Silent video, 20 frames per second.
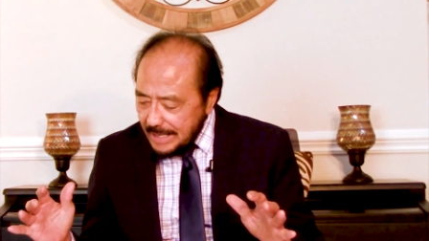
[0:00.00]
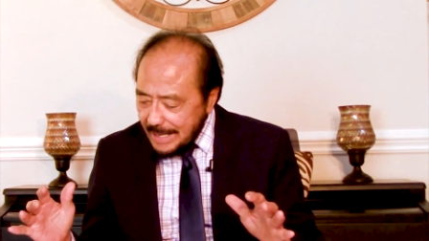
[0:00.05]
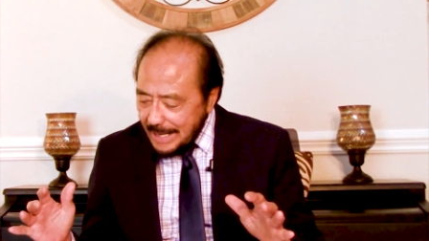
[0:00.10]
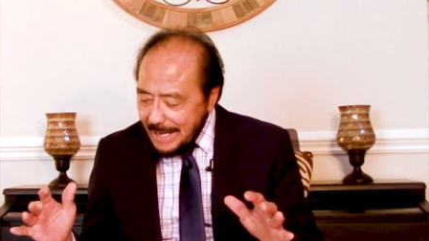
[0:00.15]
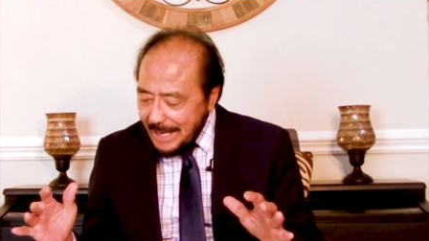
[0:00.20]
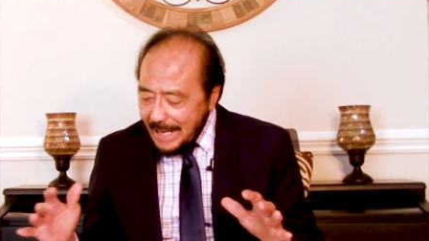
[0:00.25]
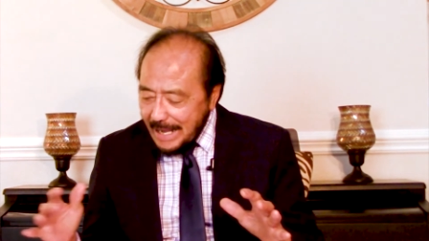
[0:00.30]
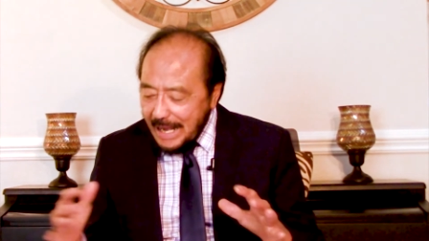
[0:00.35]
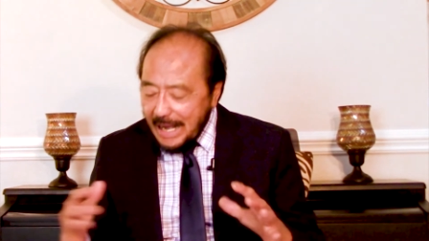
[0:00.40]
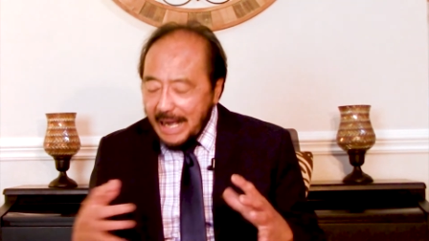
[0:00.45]

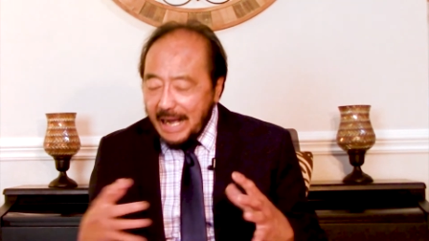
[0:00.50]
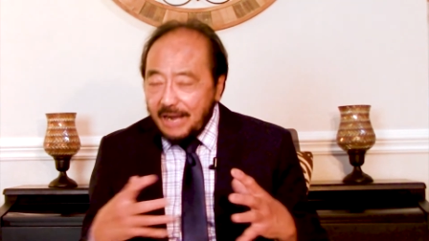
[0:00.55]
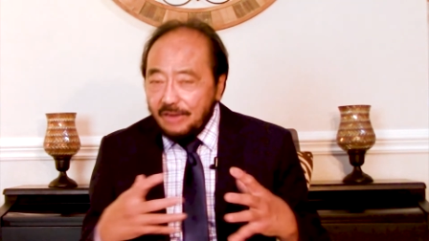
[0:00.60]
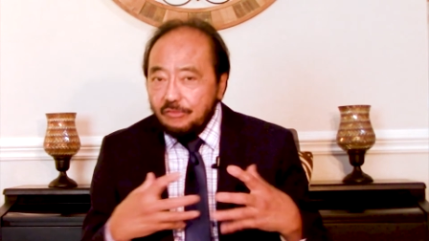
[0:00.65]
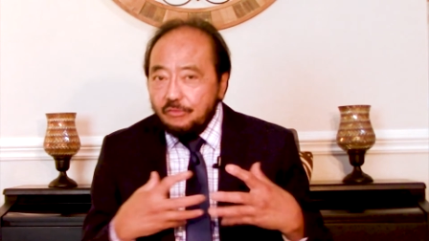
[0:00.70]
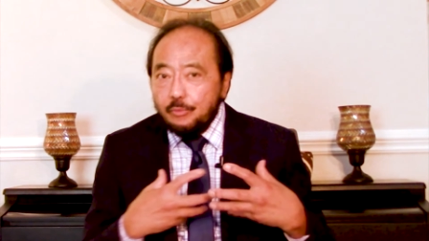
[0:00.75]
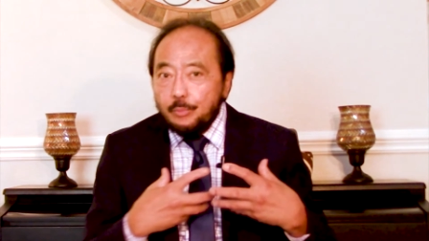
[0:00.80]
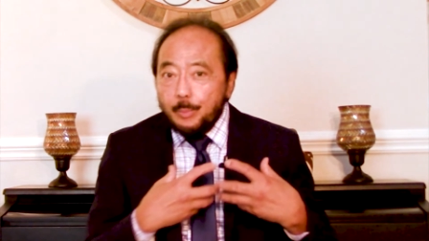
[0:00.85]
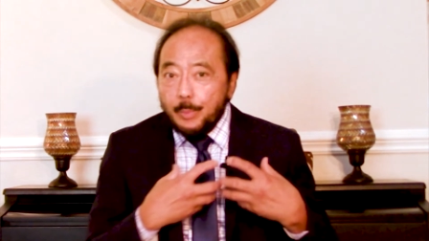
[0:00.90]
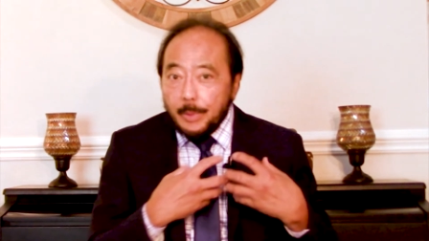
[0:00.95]

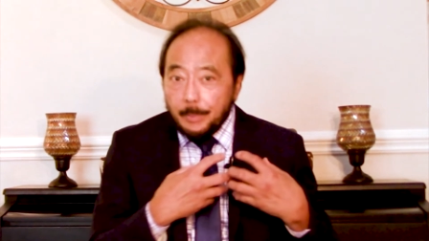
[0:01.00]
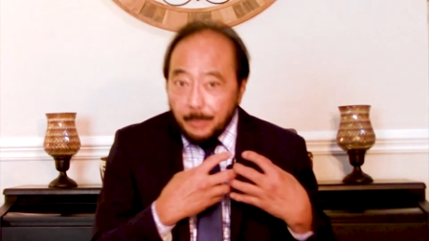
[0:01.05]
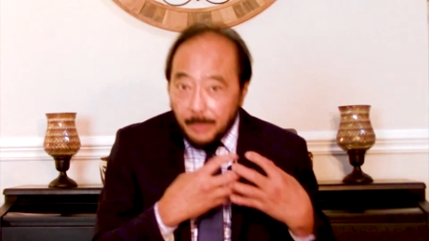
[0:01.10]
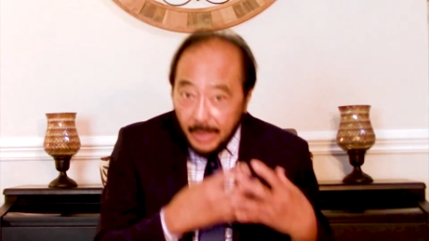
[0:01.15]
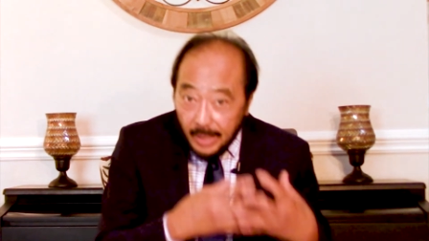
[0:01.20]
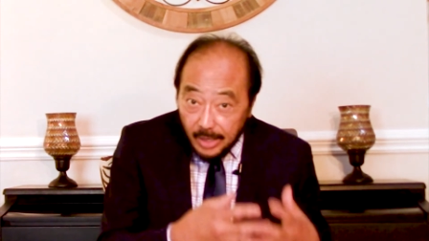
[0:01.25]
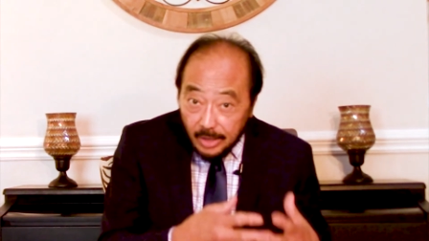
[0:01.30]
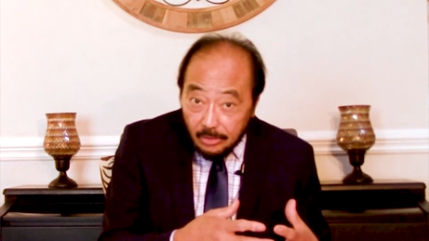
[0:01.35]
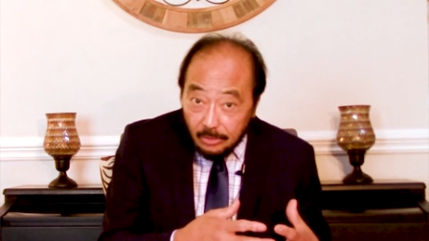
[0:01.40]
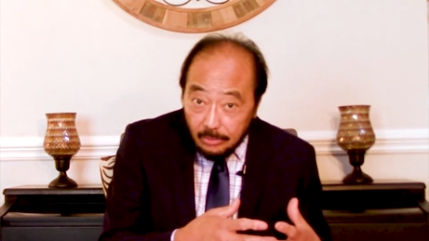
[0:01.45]
half
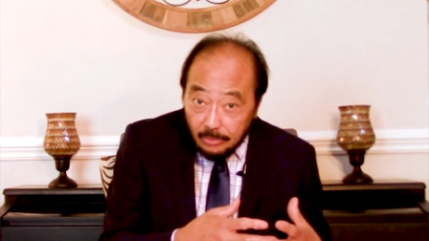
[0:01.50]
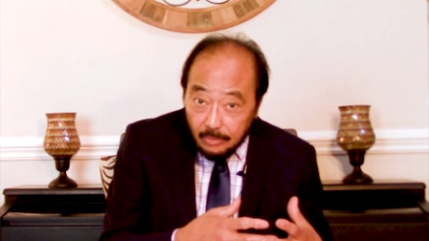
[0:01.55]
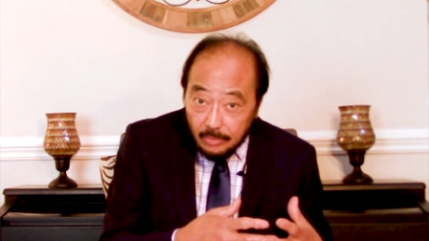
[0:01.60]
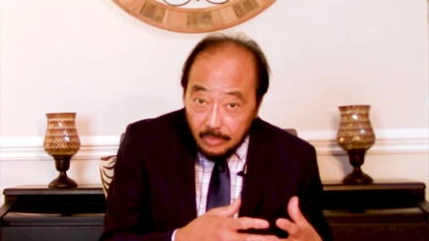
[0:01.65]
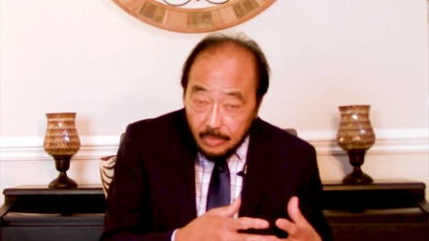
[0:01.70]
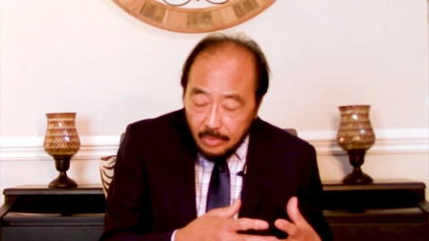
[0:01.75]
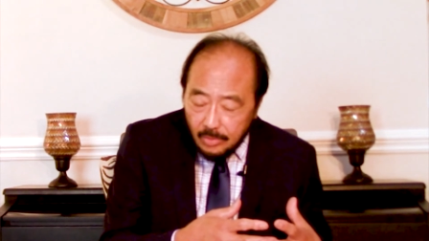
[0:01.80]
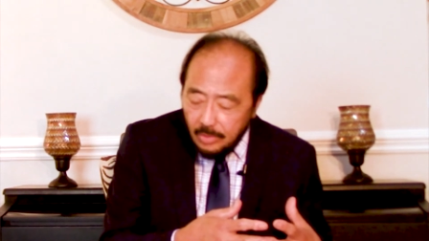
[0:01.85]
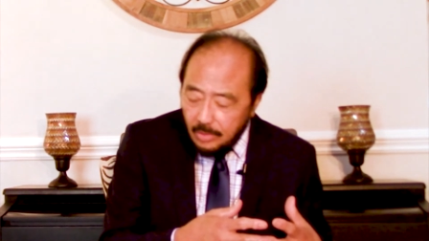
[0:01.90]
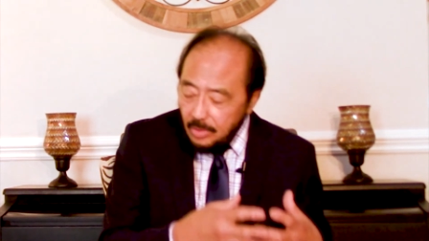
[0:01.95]
prepared
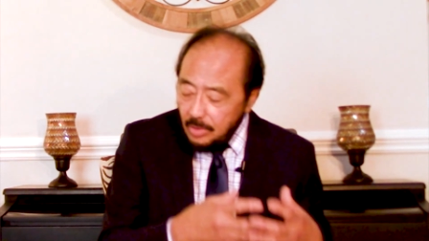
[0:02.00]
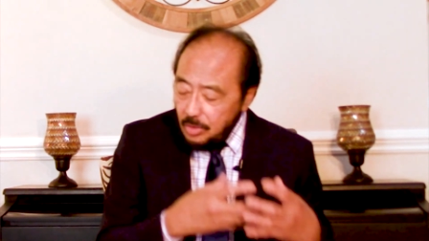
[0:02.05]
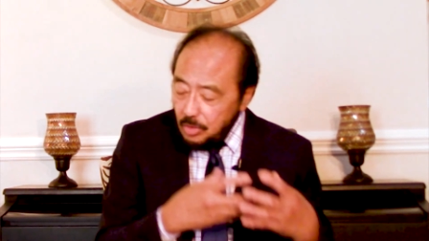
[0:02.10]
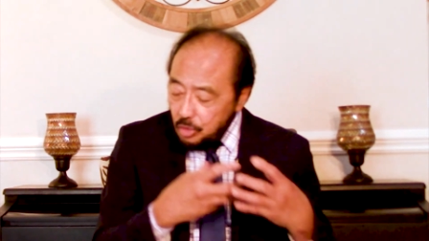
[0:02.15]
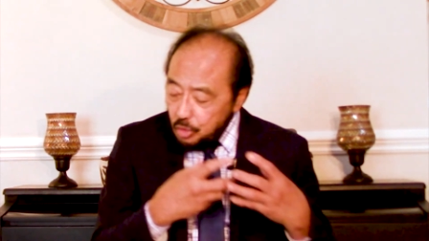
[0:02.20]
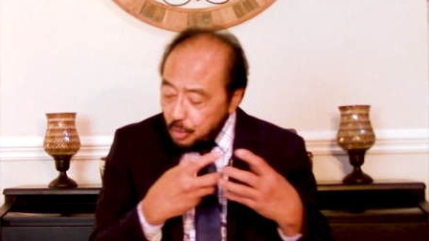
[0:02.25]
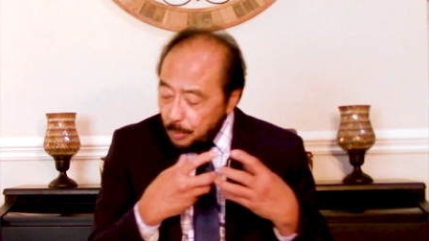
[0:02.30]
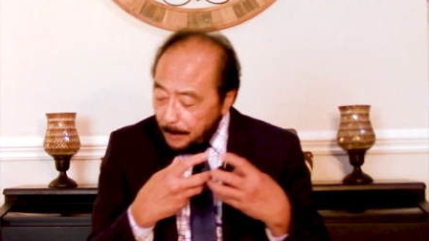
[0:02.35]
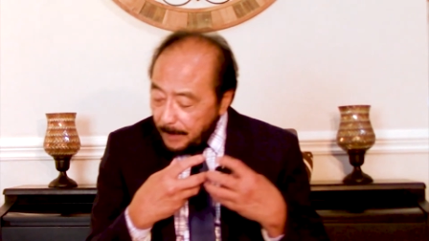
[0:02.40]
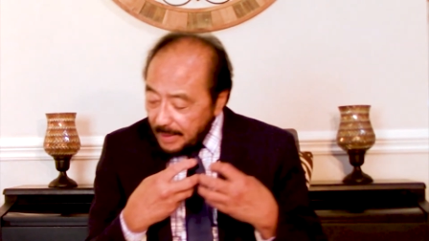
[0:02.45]

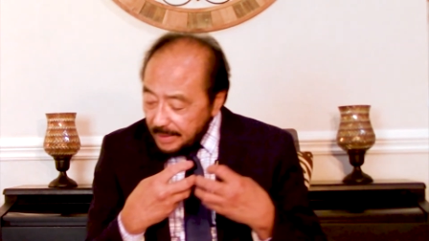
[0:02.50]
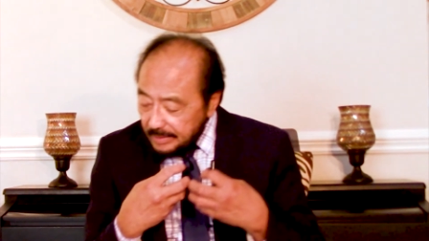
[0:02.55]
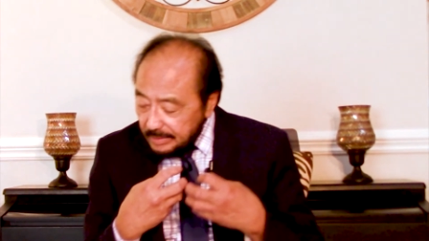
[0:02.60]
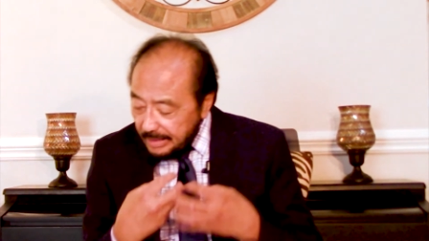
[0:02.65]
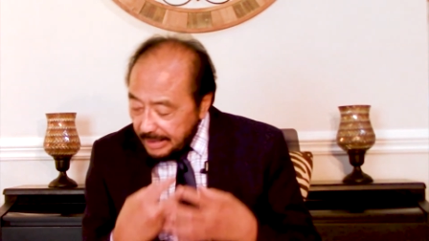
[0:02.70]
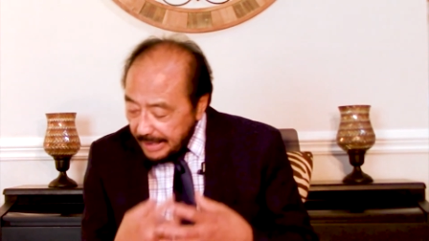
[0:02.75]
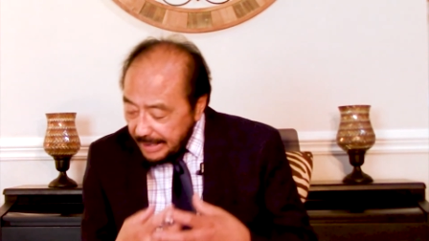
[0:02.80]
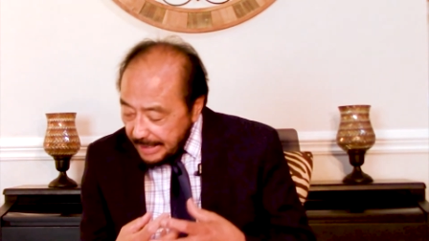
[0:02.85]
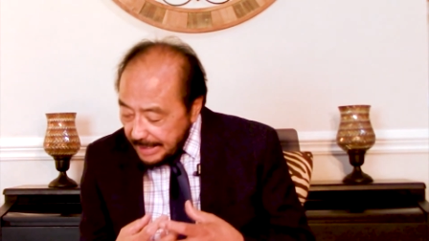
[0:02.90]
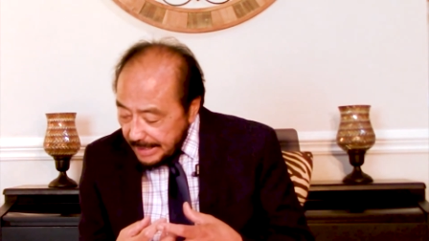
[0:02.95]
to
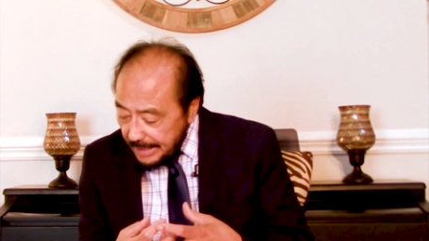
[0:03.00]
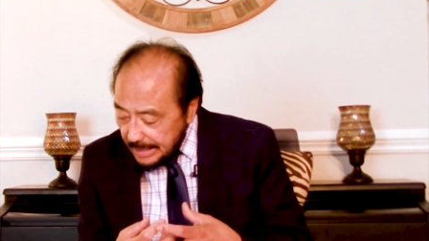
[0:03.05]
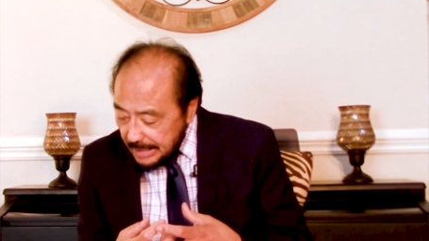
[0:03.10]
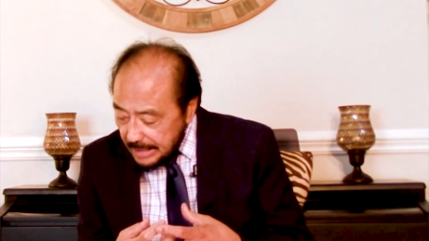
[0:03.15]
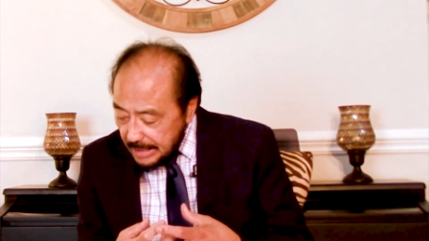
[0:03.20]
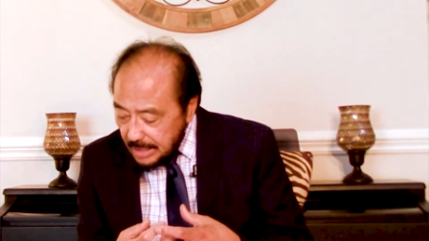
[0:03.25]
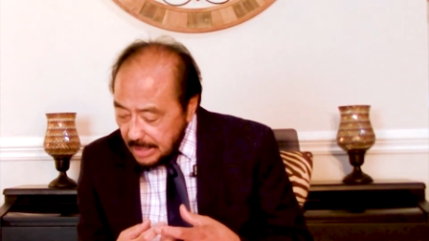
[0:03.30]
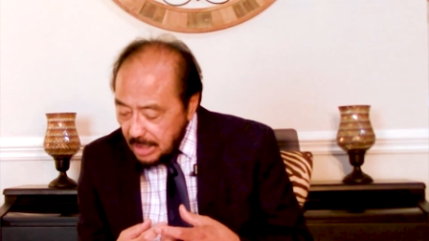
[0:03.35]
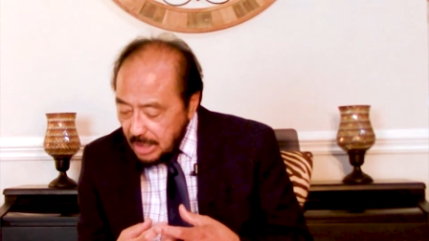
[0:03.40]
partake